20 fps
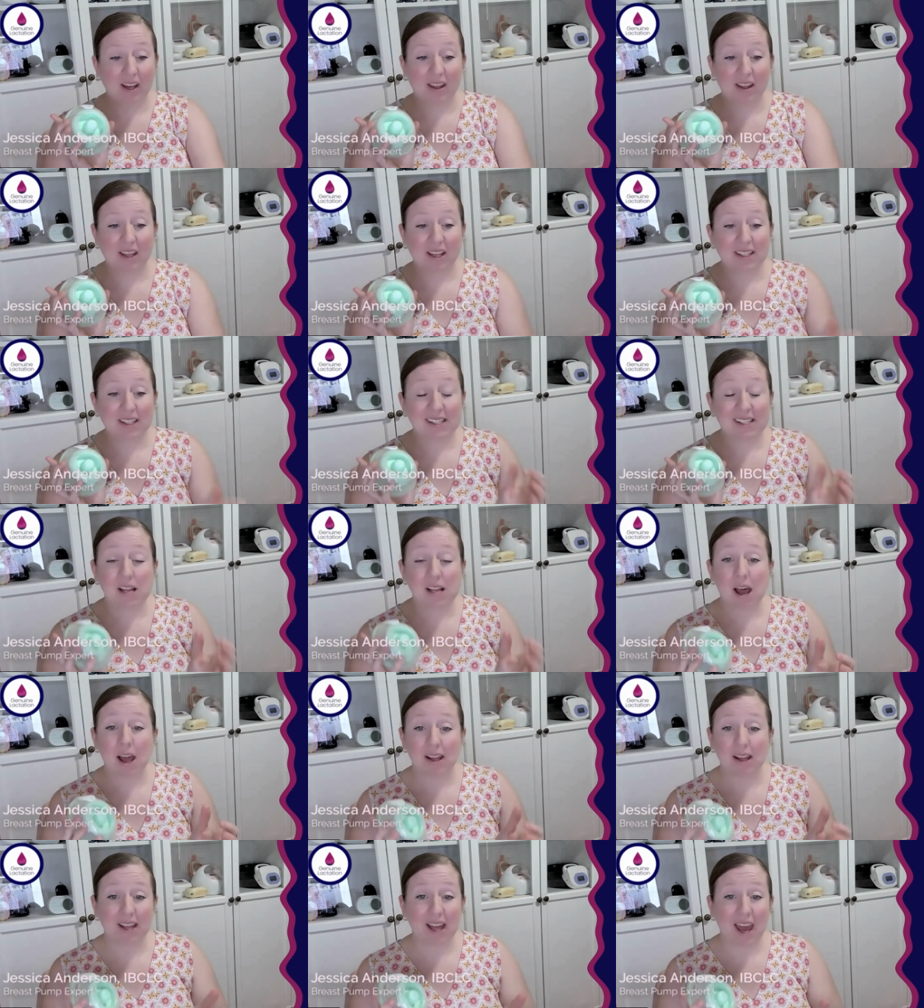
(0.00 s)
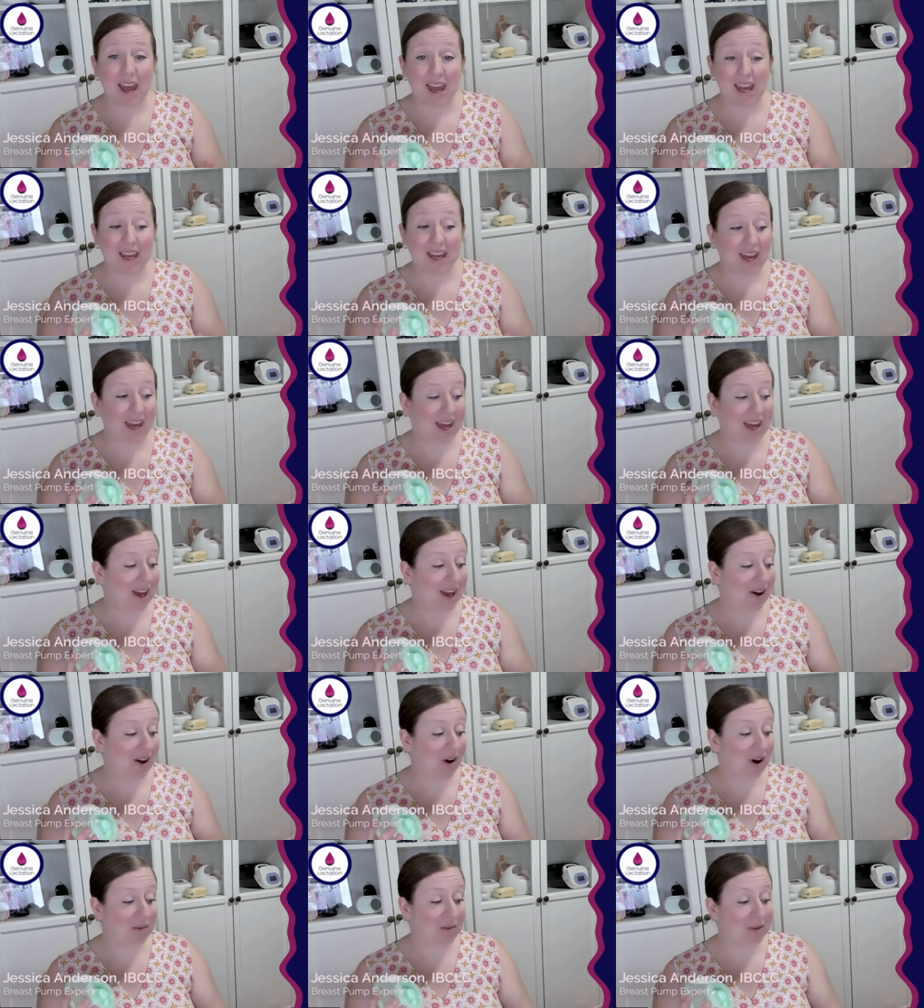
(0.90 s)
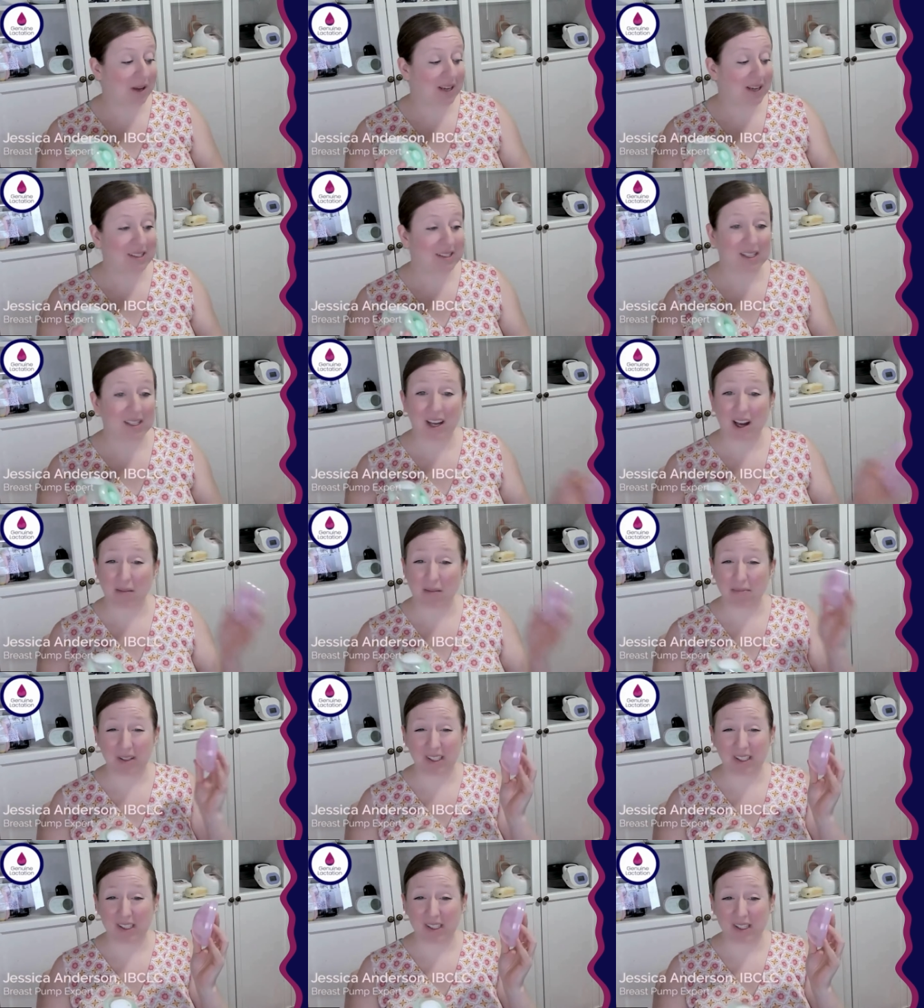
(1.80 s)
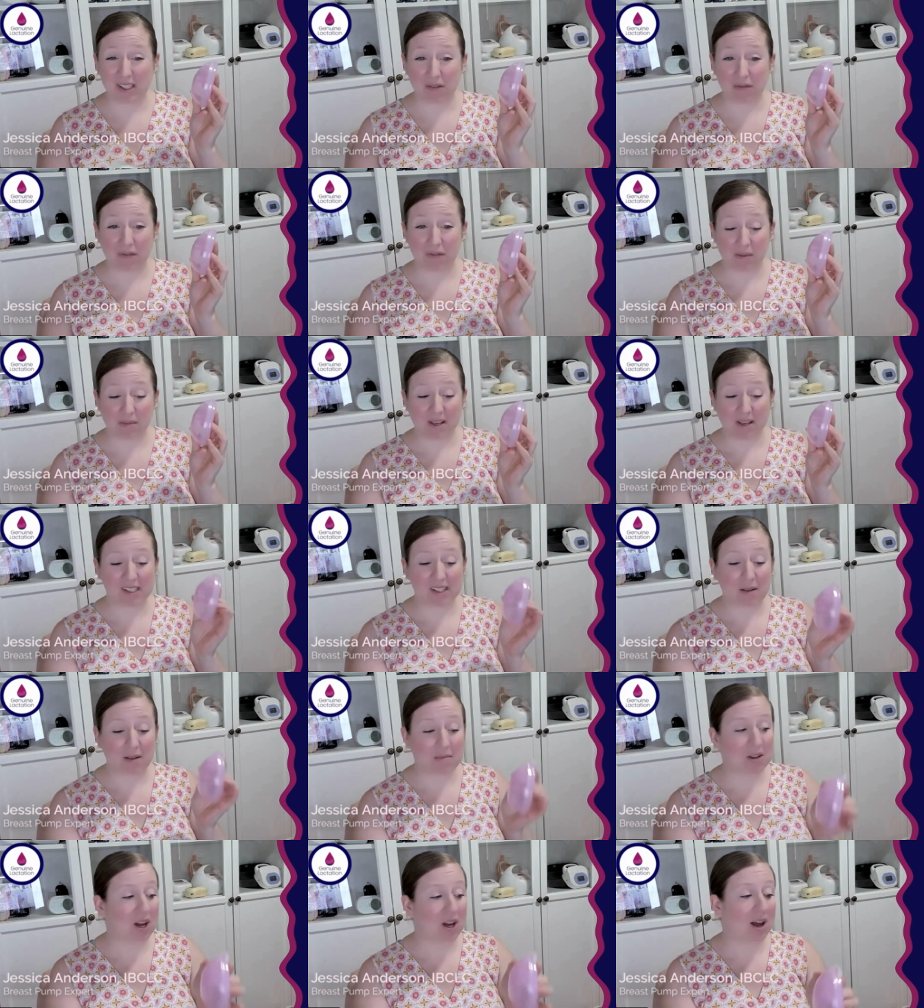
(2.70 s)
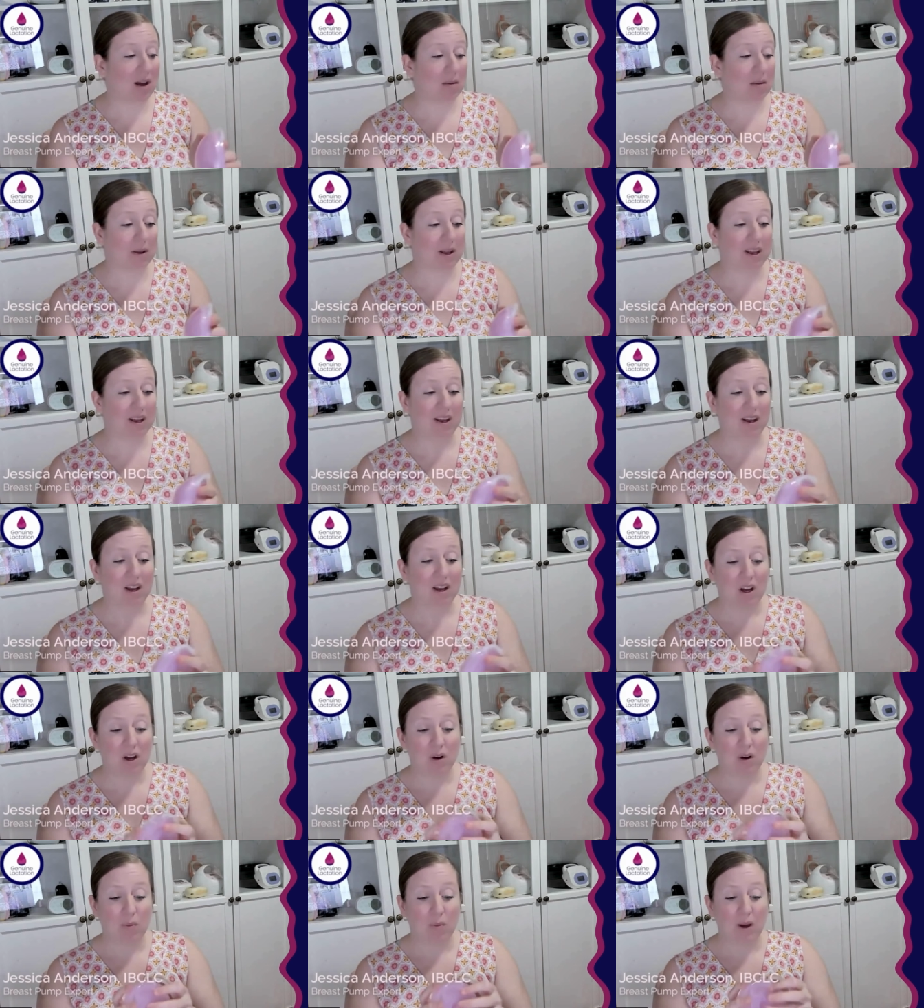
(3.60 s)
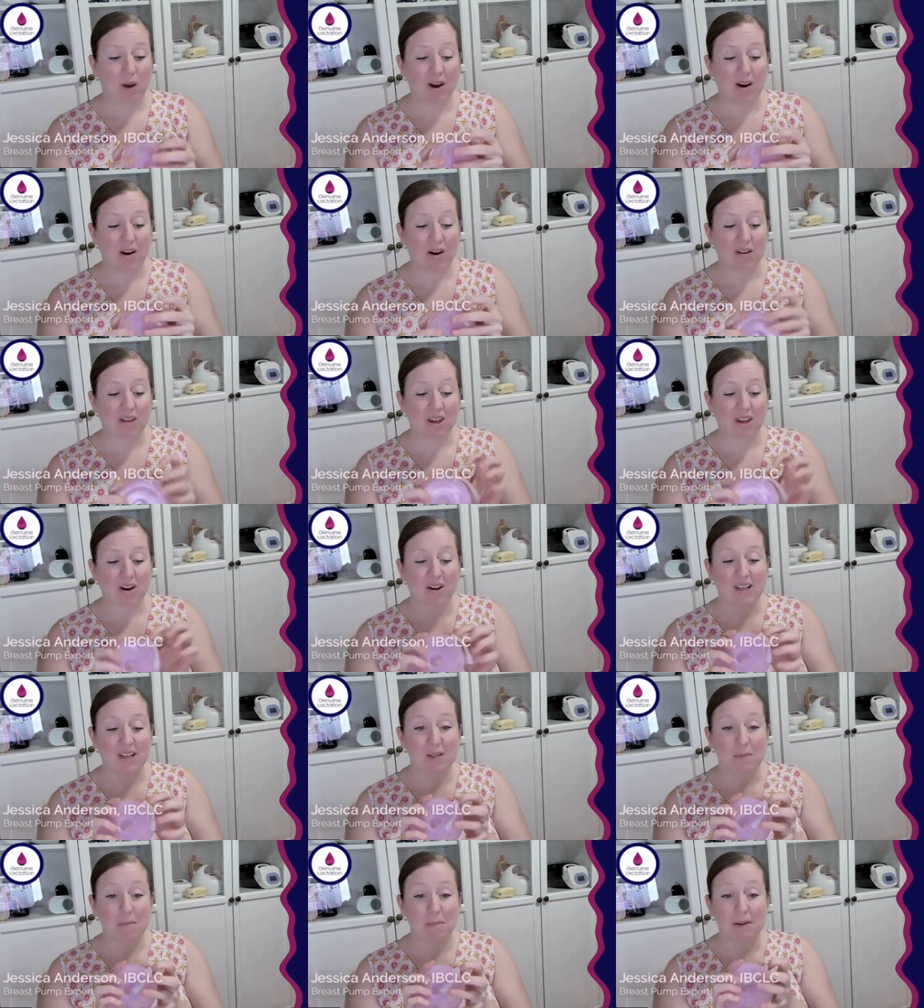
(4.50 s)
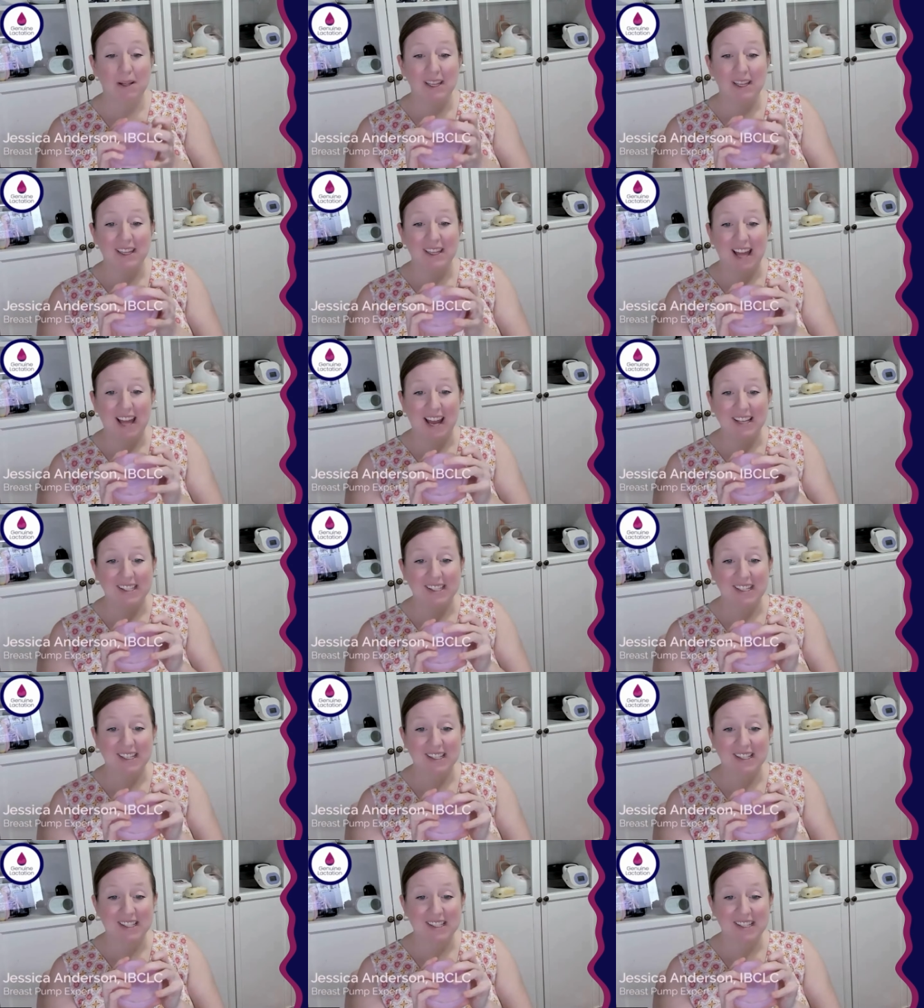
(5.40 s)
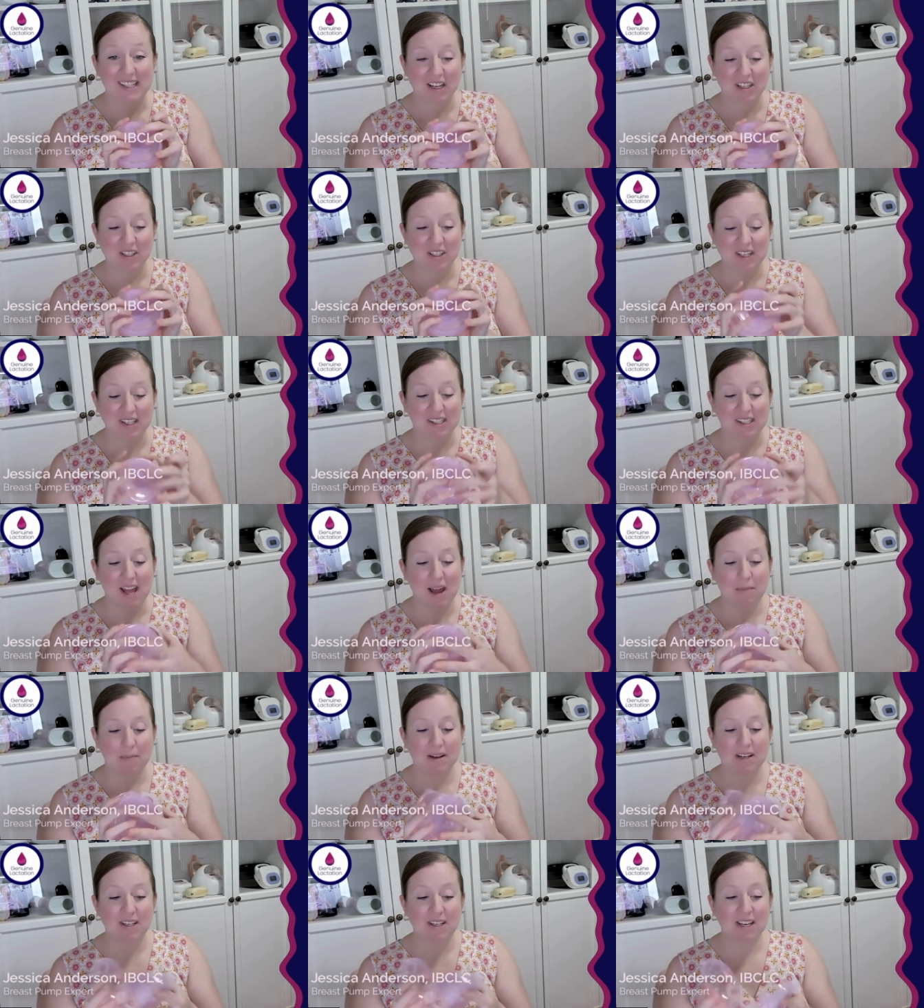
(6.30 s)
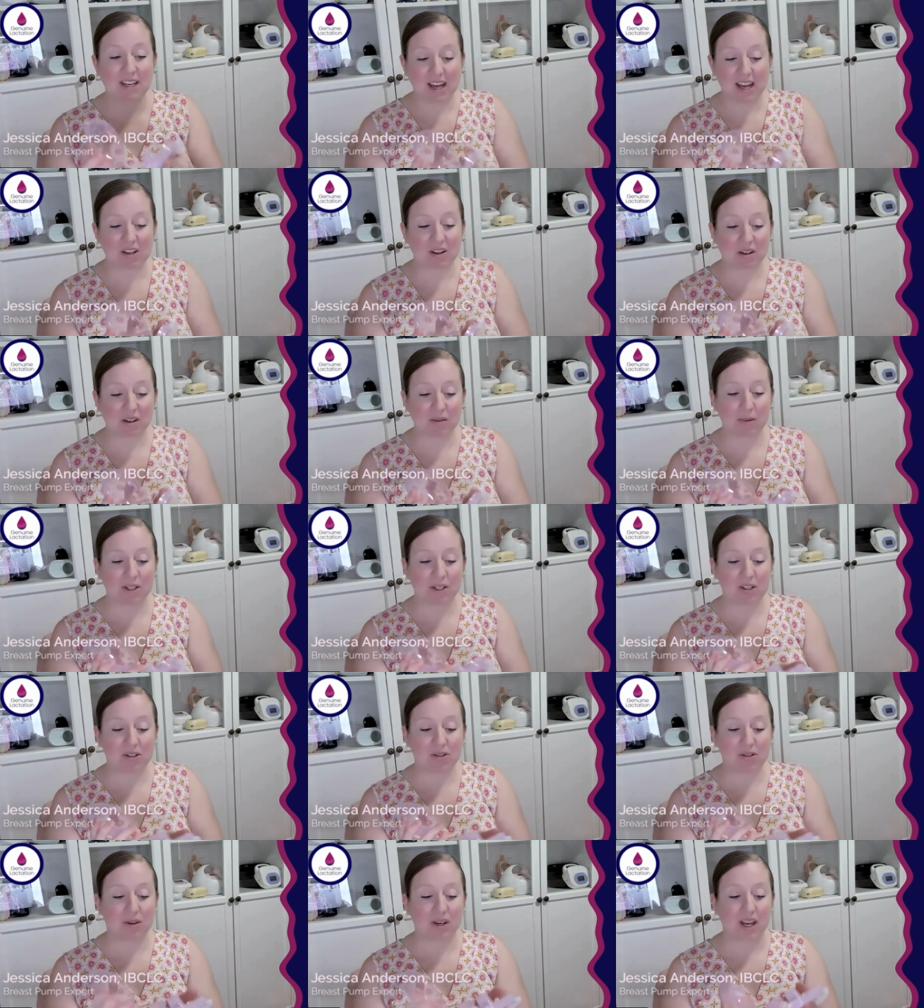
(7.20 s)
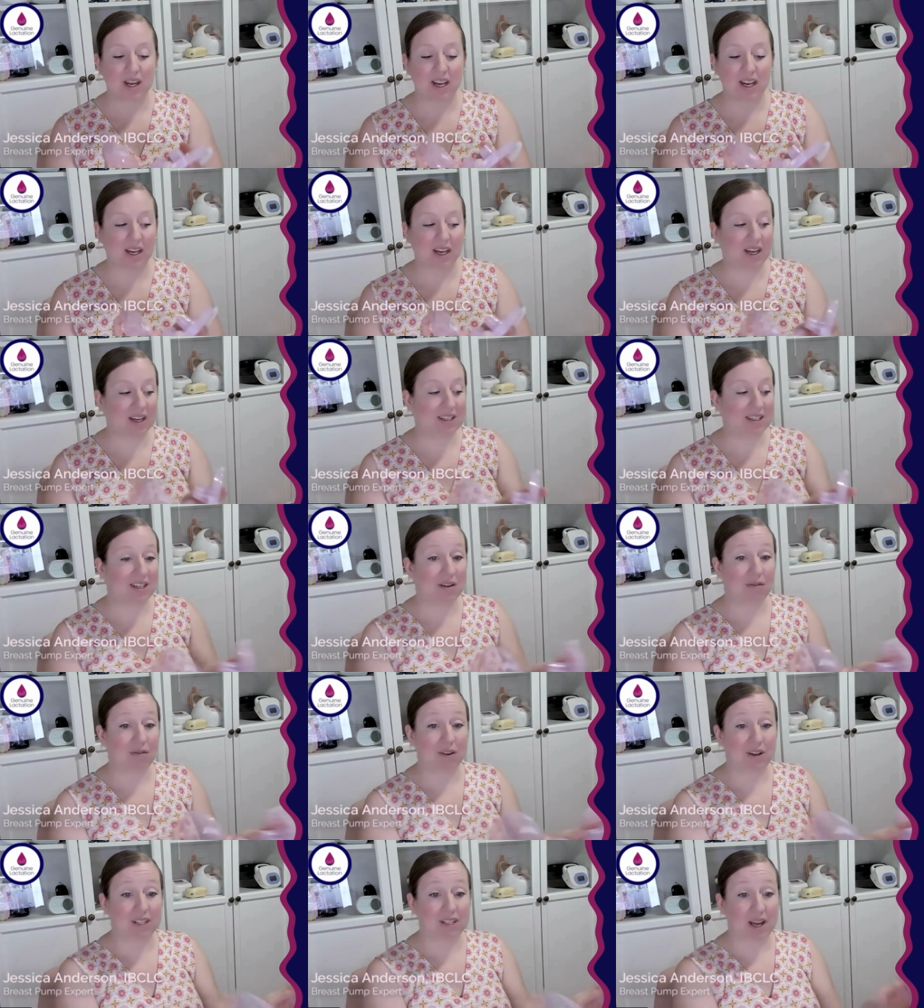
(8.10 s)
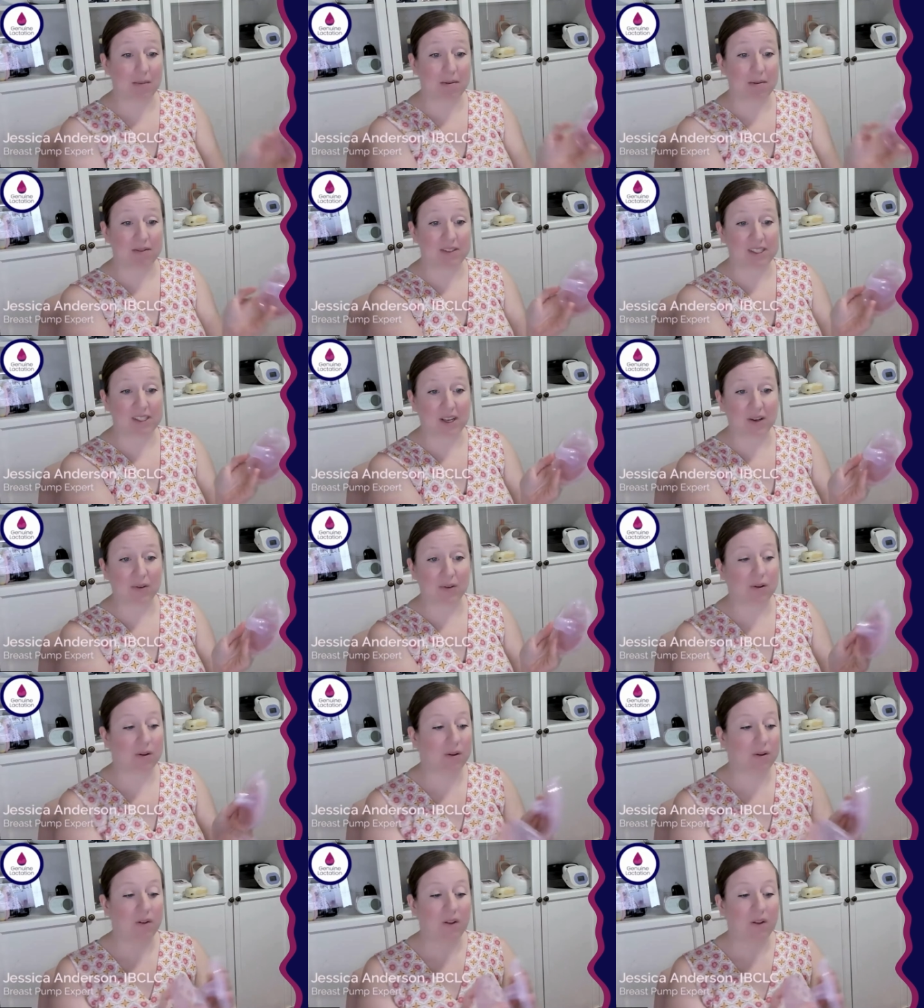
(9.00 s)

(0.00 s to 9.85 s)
It's not like a hard plastic cup. Like this is a Freemie Slim cup where there is plastic that's actually snapping together, which is creating a different type of seal.